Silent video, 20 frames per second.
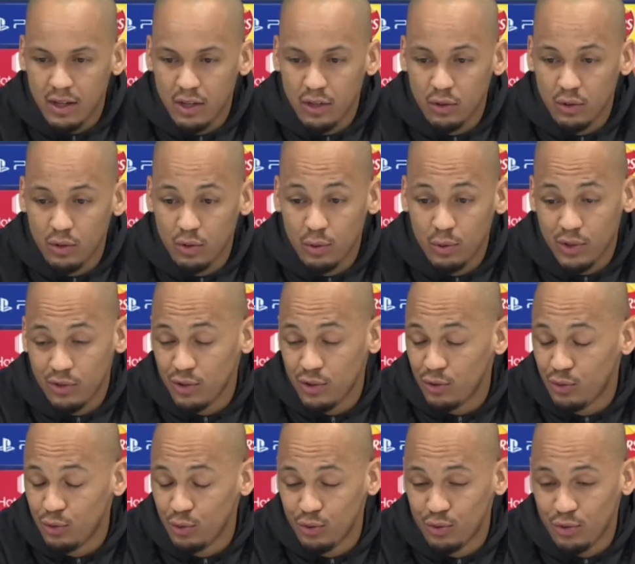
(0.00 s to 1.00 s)
He was
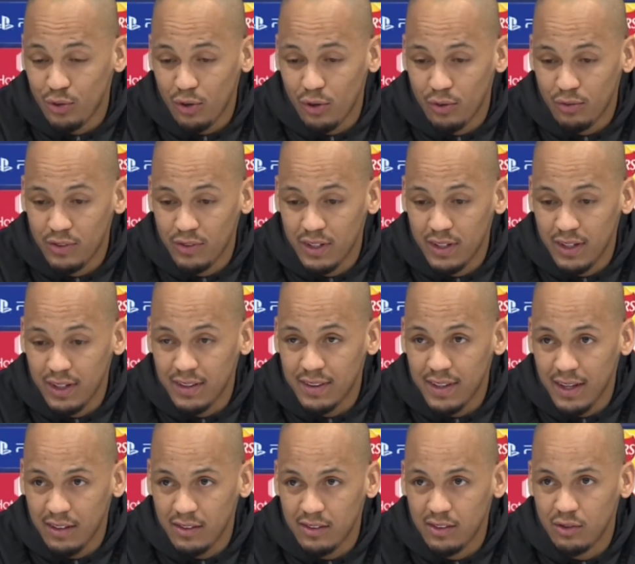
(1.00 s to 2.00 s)
not used of the
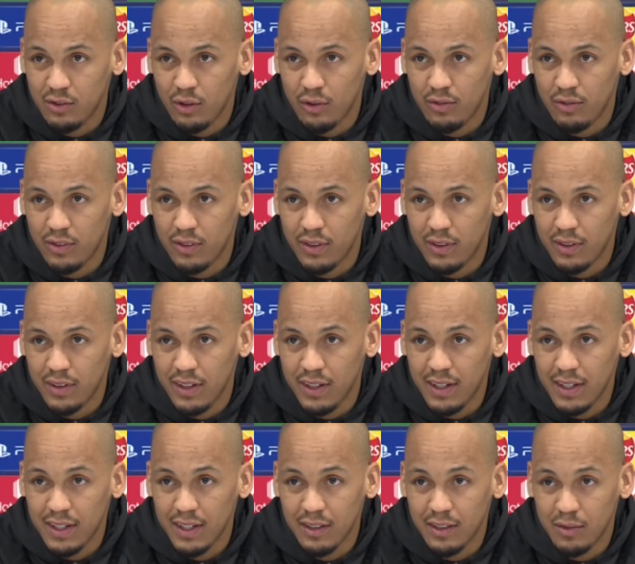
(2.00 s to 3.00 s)
intensity of
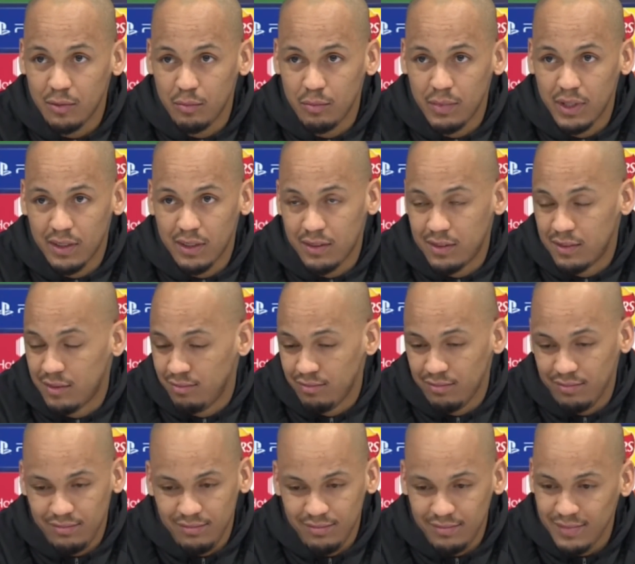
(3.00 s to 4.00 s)
England, but
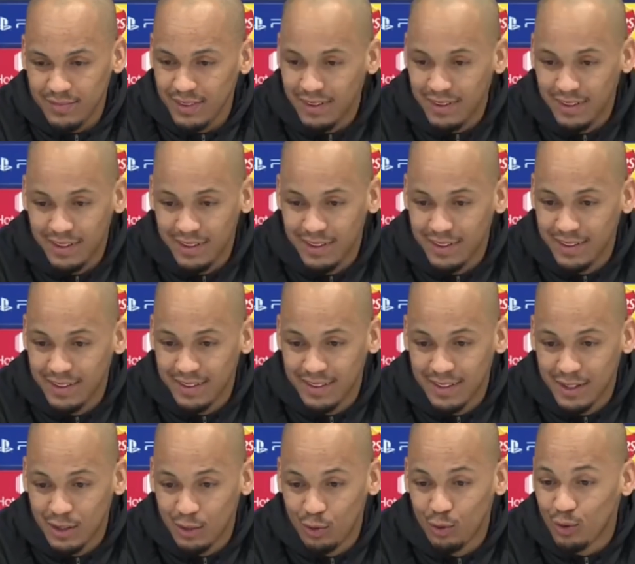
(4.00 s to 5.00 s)
he
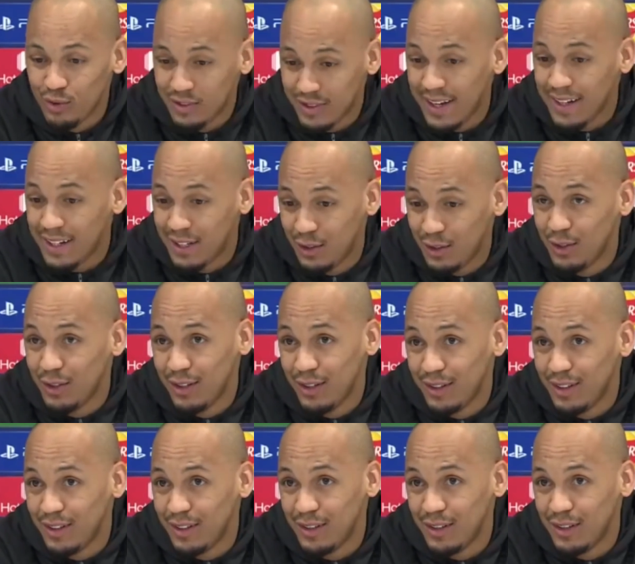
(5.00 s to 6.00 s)
looks like
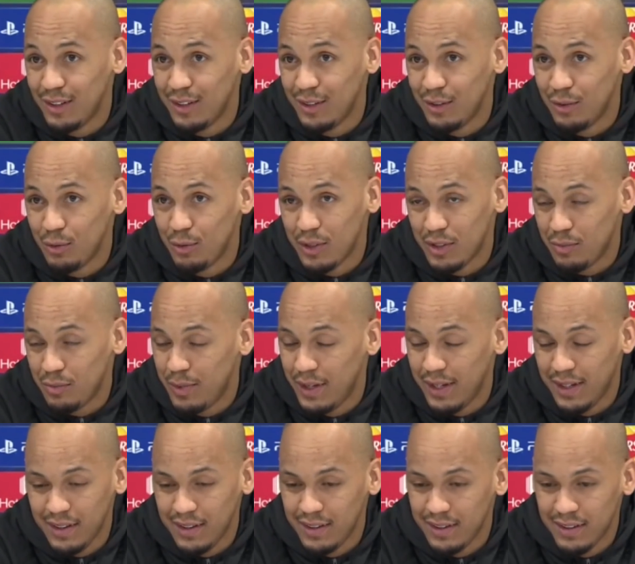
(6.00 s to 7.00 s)
he was
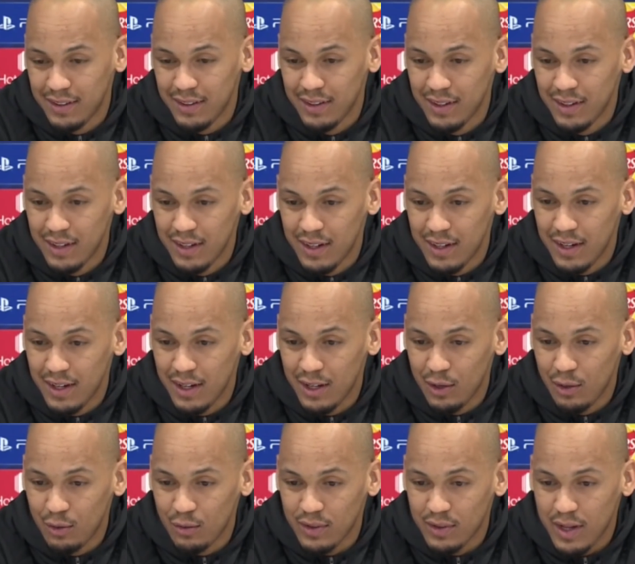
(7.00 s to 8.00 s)
playing here a
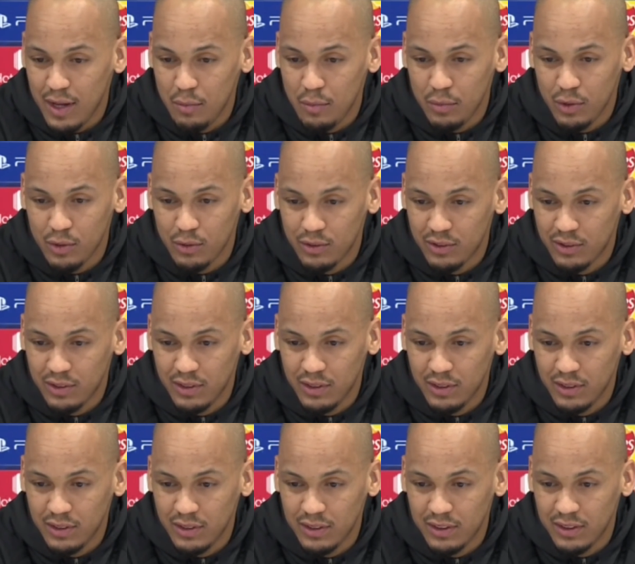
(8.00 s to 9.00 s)
long time because
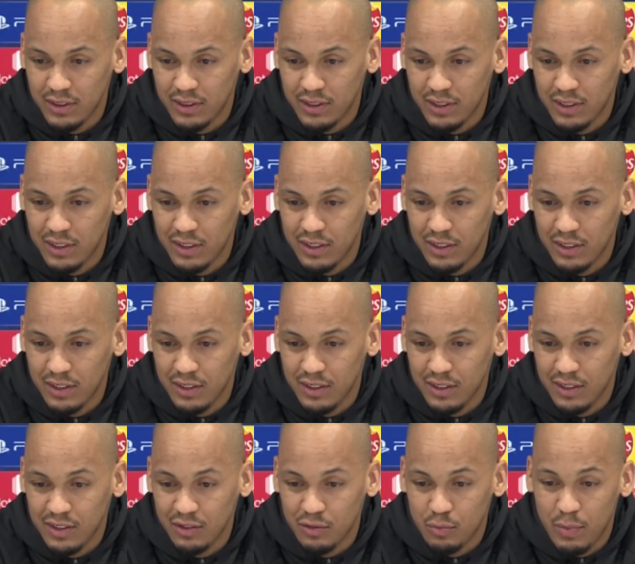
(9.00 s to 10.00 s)

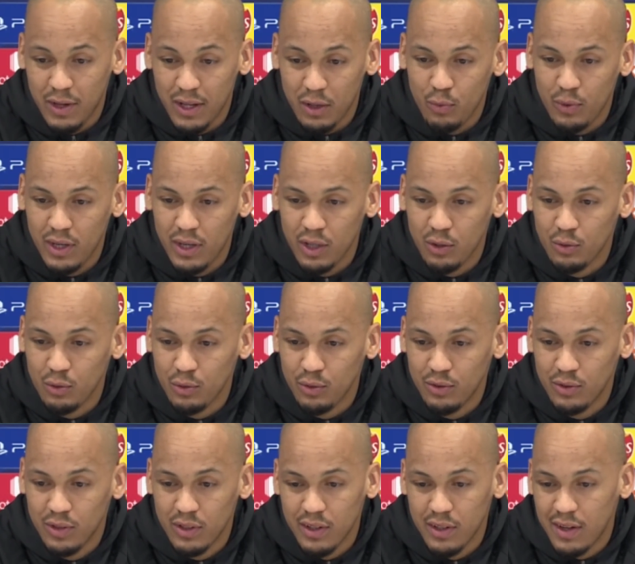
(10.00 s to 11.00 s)
he's playing really
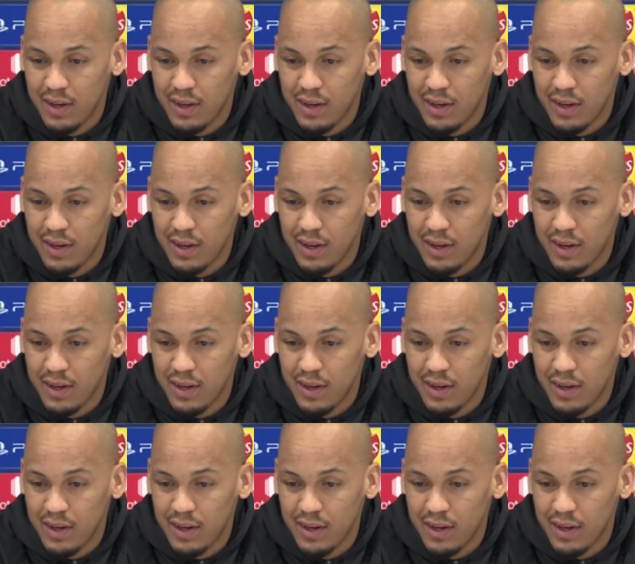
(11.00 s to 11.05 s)
good